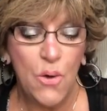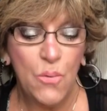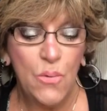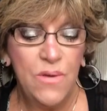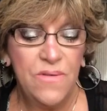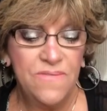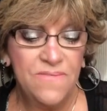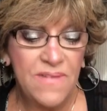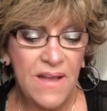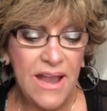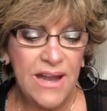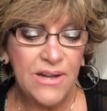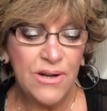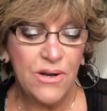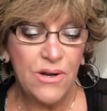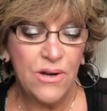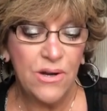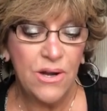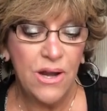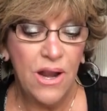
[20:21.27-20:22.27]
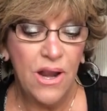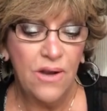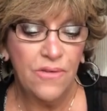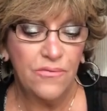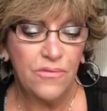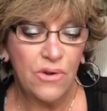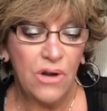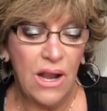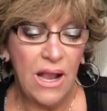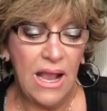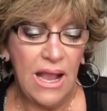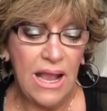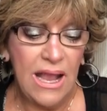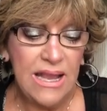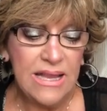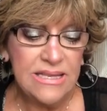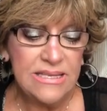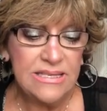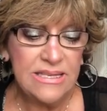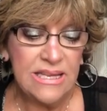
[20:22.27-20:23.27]
refiner for
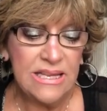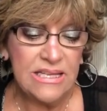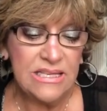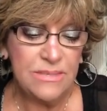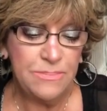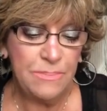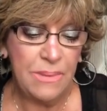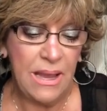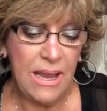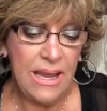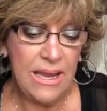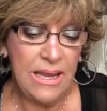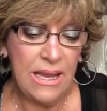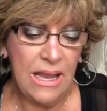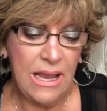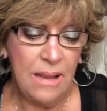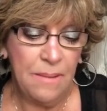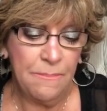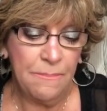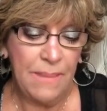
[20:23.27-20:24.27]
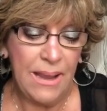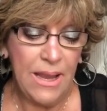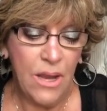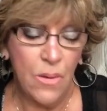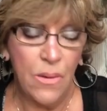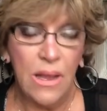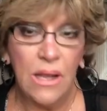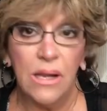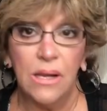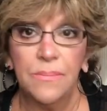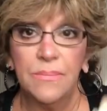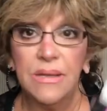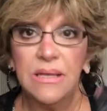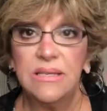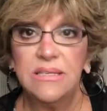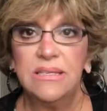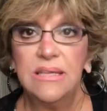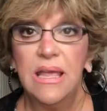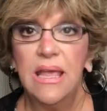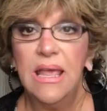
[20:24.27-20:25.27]
eyes. It's by
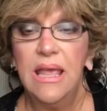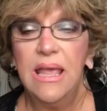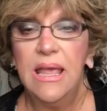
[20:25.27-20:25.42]
Bioelements.